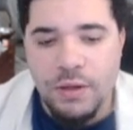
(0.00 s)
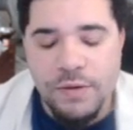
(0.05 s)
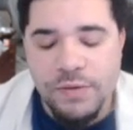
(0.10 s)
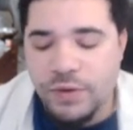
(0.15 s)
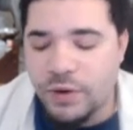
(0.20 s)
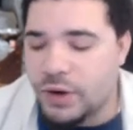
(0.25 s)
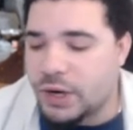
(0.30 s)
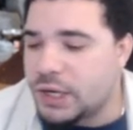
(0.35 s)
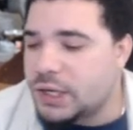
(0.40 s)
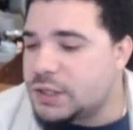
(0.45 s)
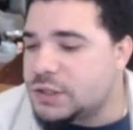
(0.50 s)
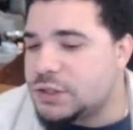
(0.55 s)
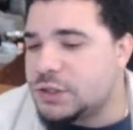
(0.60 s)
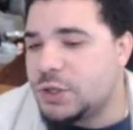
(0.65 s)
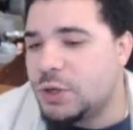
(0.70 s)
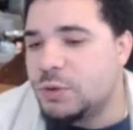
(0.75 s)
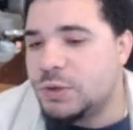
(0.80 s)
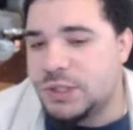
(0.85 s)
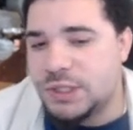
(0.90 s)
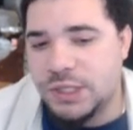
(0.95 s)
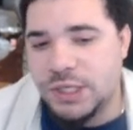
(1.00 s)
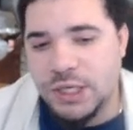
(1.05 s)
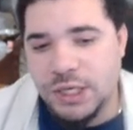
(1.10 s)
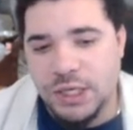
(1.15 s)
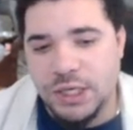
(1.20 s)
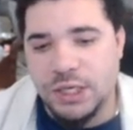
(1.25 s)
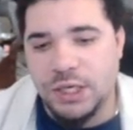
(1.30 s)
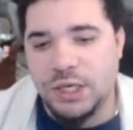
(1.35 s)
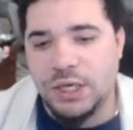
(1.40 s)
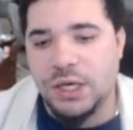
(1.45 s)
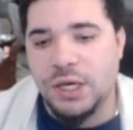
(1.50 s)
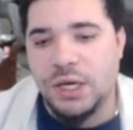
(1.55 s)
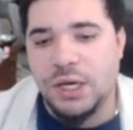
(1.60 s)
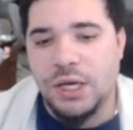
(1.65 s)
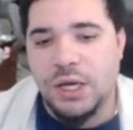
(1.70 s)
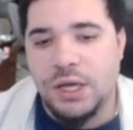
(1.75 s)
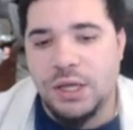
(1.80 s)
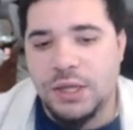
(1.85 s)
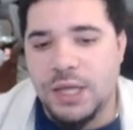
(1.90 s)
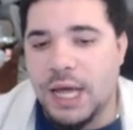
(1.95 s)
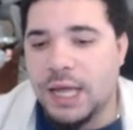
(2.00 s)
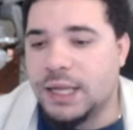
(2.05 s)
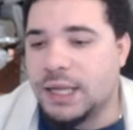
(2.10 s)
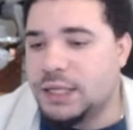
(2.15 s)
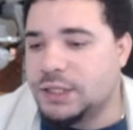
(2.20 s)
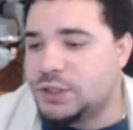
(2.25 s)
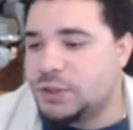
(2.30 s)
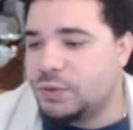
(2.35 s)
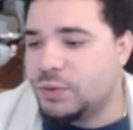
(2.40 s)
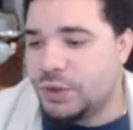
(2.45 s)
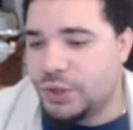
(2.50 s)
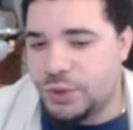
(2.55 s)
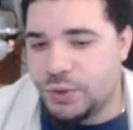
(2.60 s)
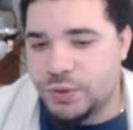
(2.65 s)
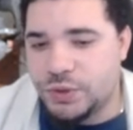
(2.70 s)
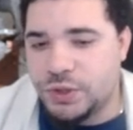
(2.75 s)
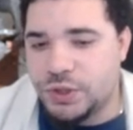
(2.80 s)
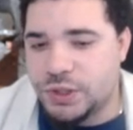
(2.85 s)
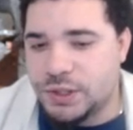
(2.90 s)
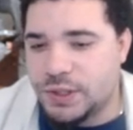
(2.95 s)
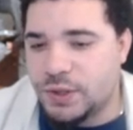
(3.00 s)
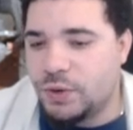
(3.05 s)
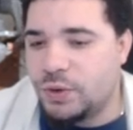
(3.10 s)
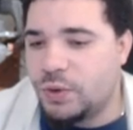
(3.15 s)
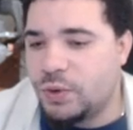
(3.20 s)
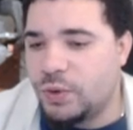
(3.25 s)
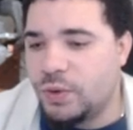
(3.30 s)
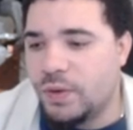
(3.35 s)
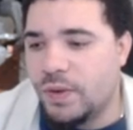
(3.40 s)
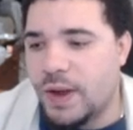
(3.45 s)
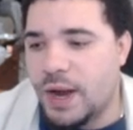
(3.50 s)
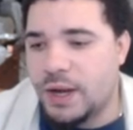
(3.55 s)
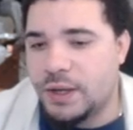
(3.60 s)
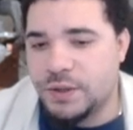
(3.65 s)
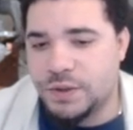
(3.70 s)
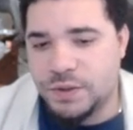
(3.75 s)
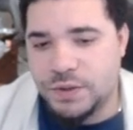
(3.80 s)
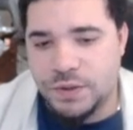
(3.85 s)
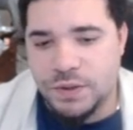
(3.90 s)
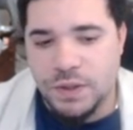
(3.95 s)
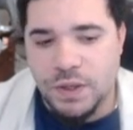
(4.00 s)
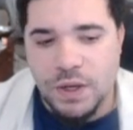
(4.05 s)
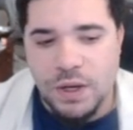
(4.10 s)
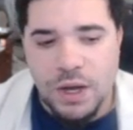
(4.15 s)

There is no CE that lets you reduce your skill cooldowns